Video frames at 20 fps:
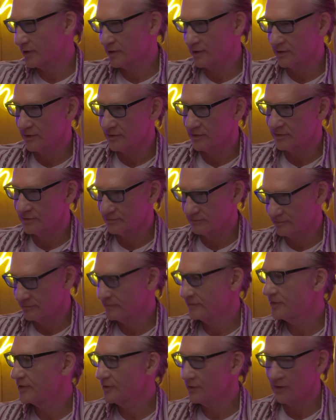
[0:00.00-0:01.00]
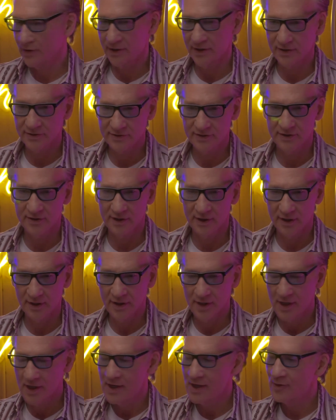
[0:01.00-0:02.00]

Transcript: here in the audience tonight.